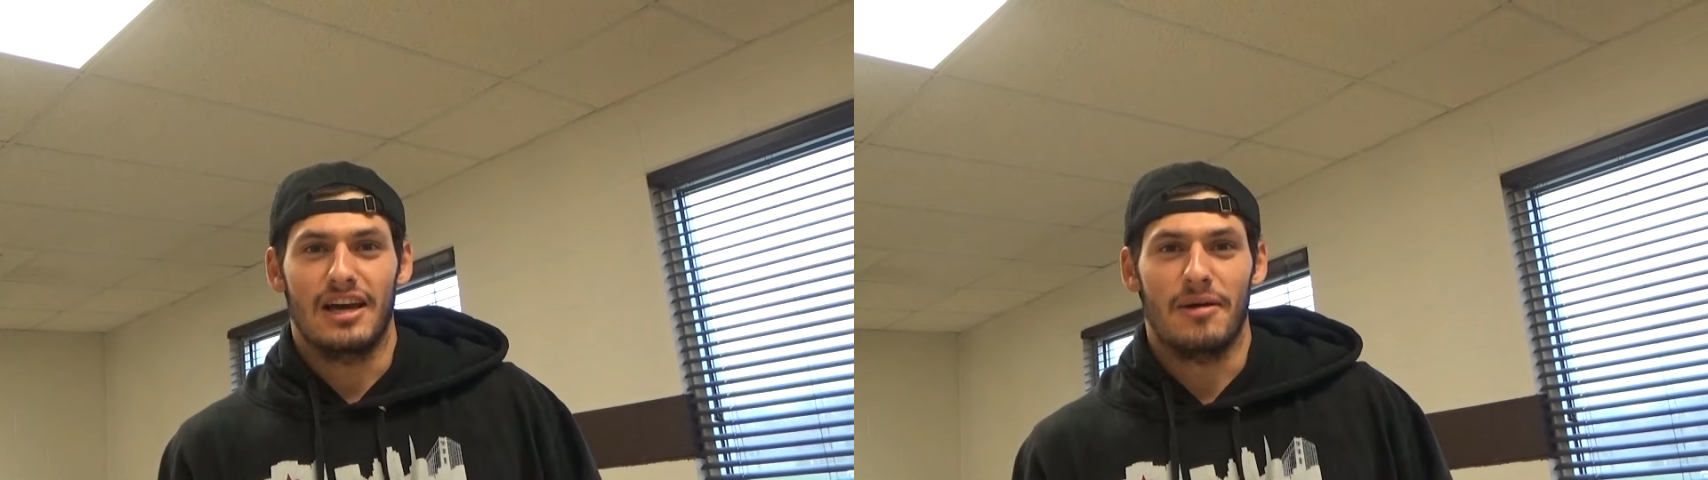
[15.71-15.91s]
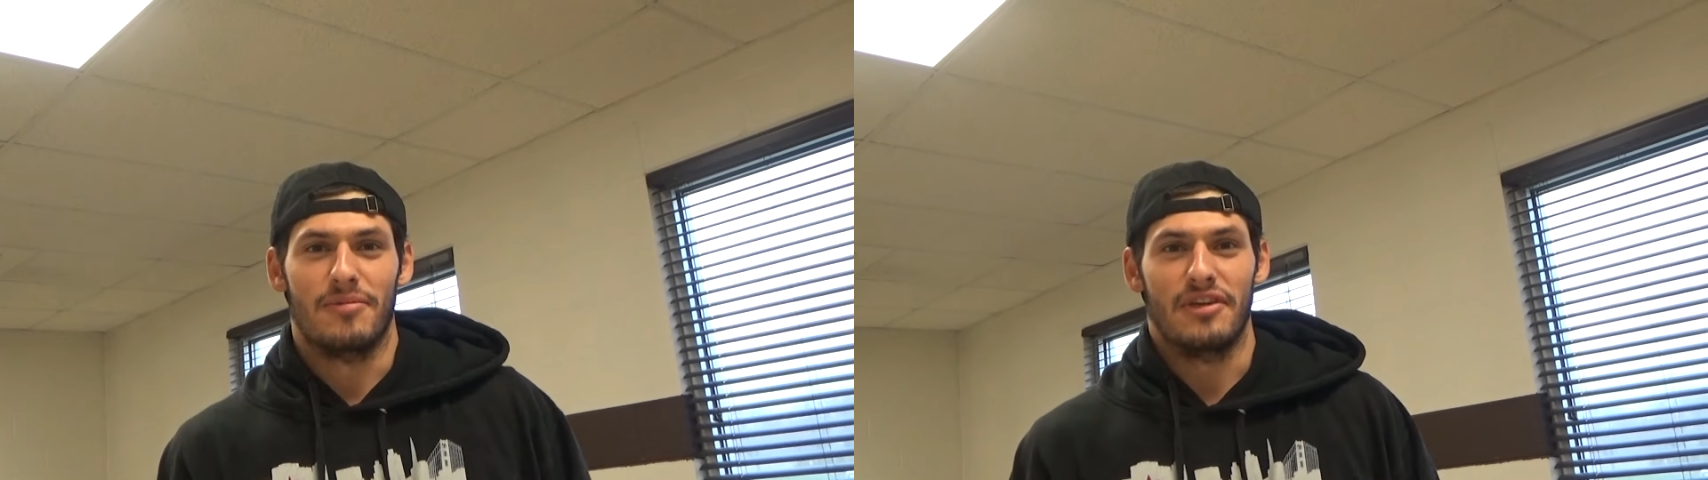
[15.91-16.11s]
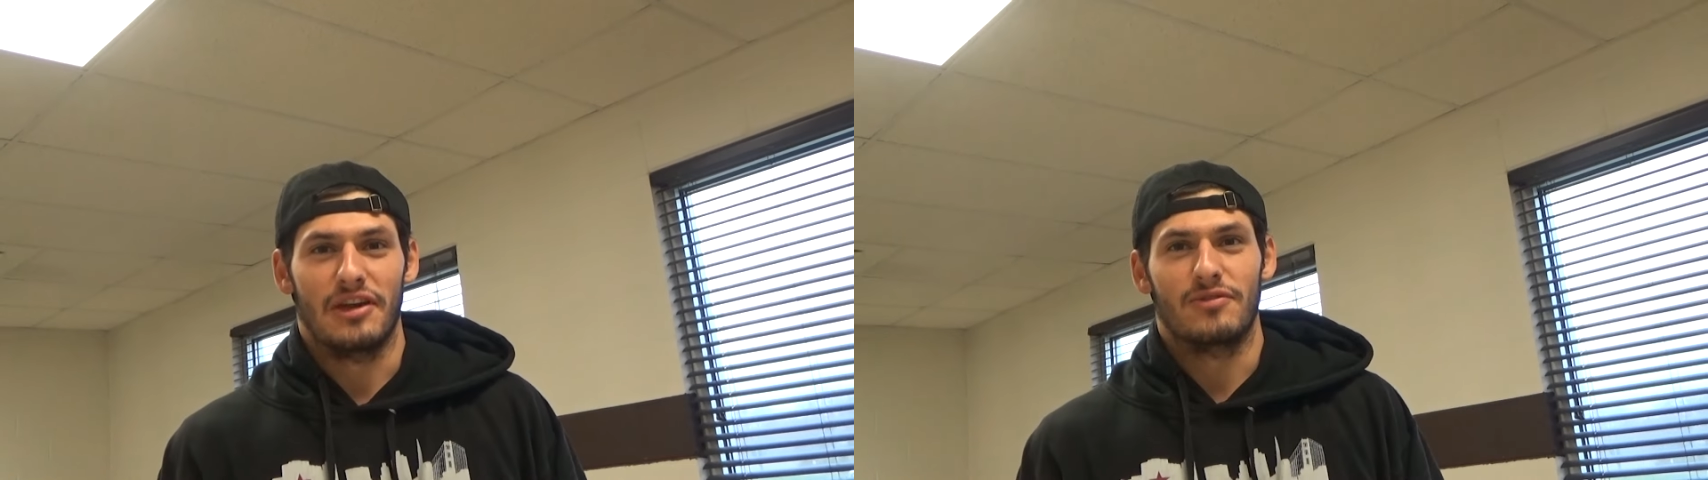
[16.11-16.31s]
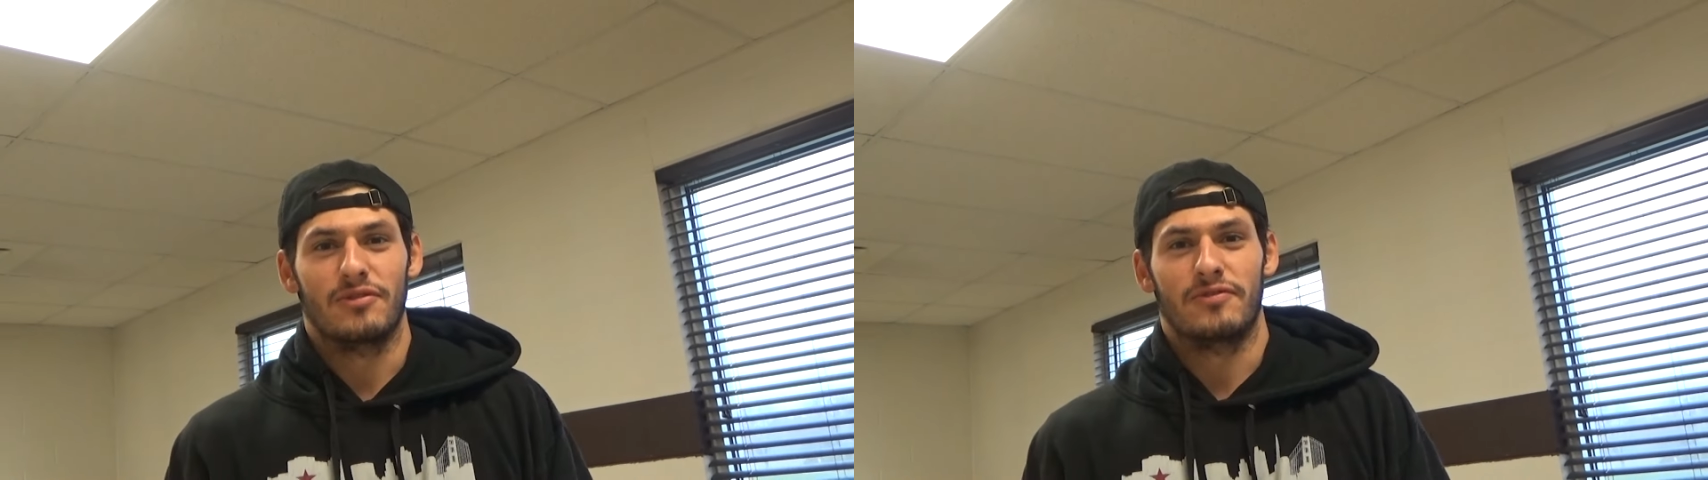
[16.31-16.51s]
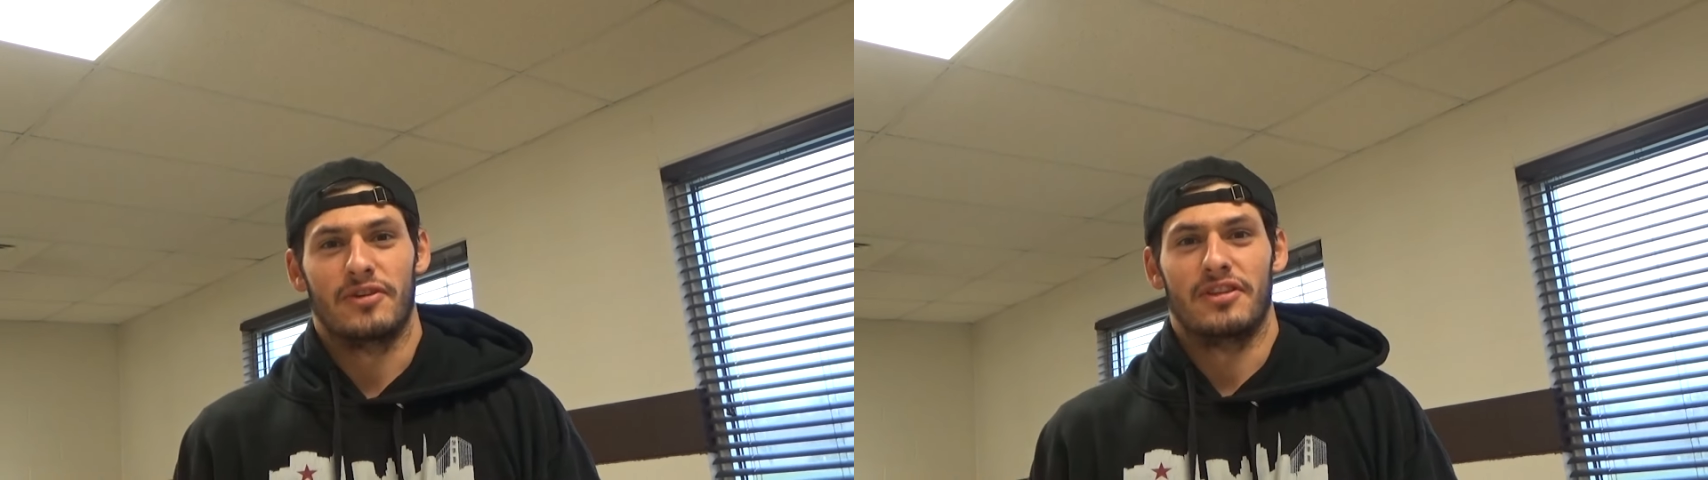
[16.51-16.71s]
I'm
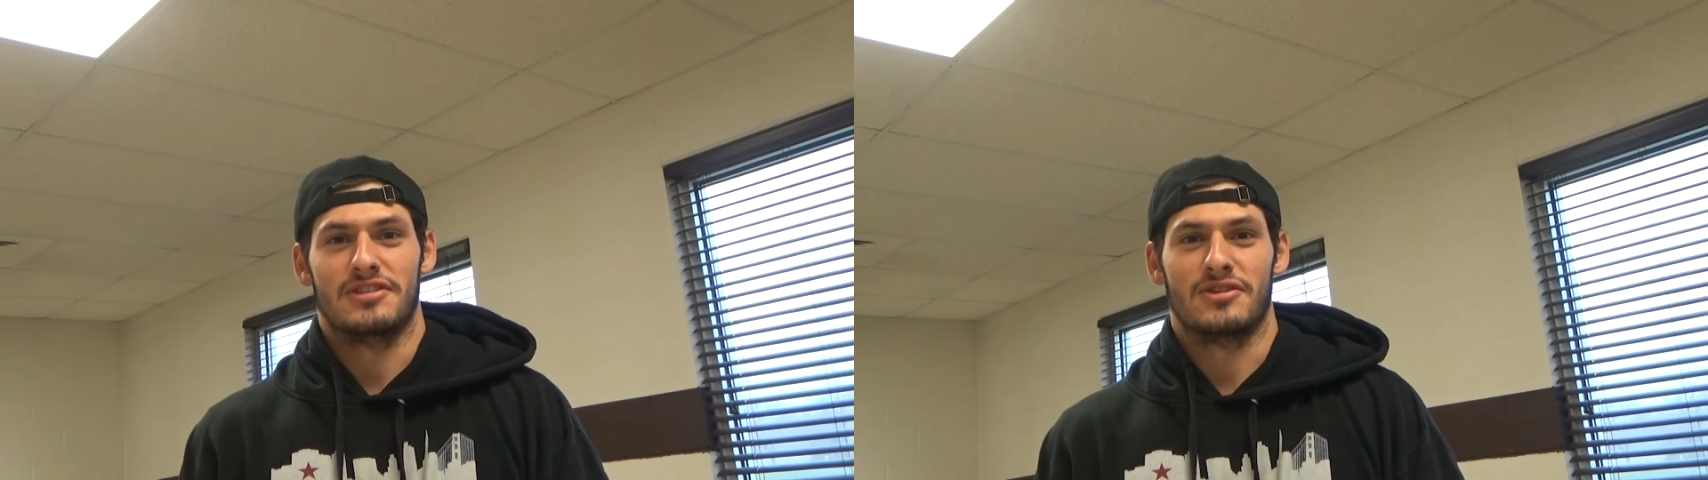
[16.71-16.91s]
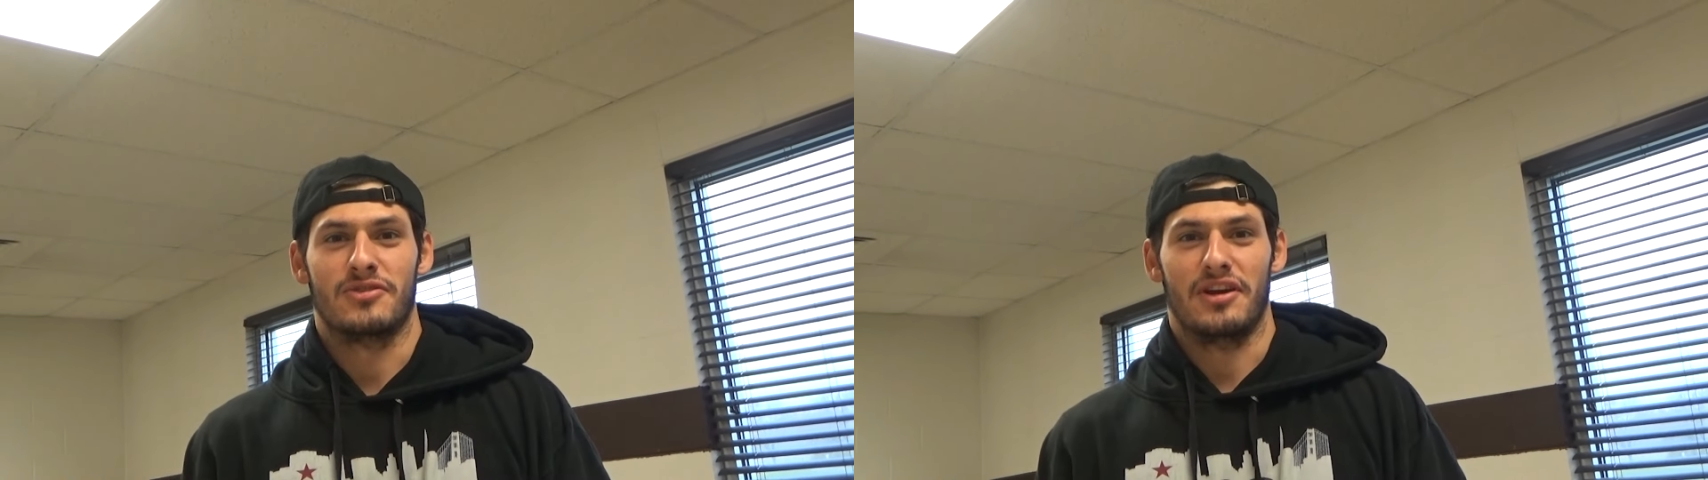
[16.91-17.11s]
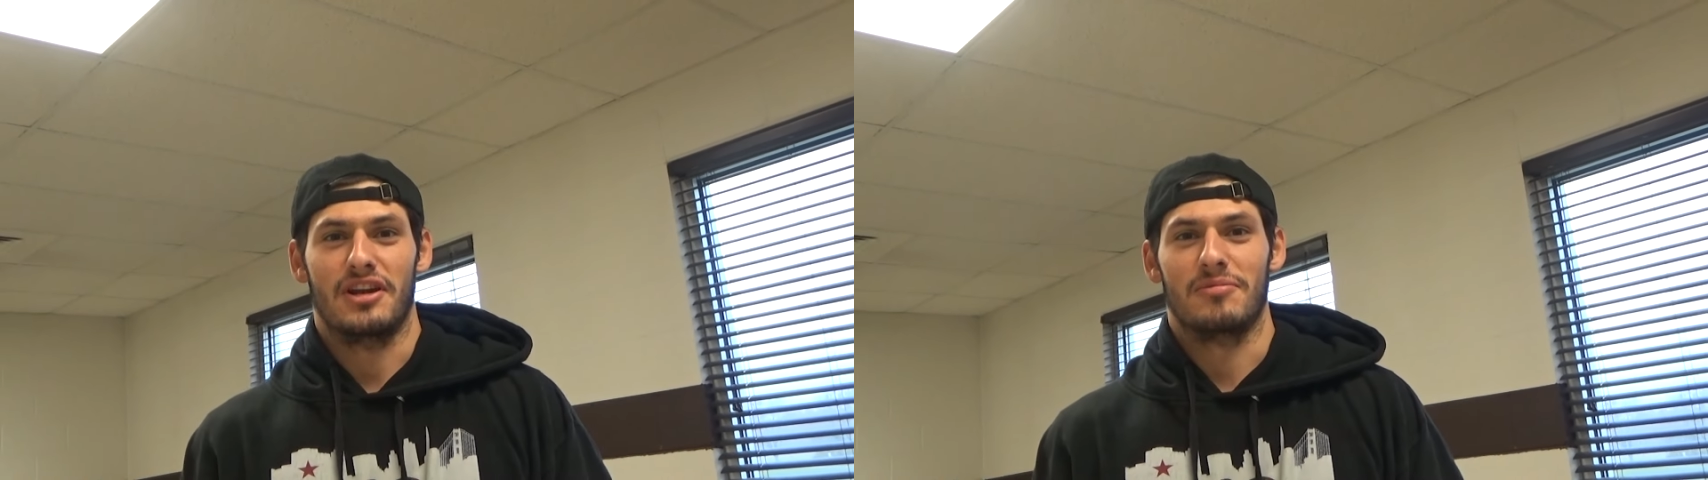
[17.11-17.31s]
thankful for this great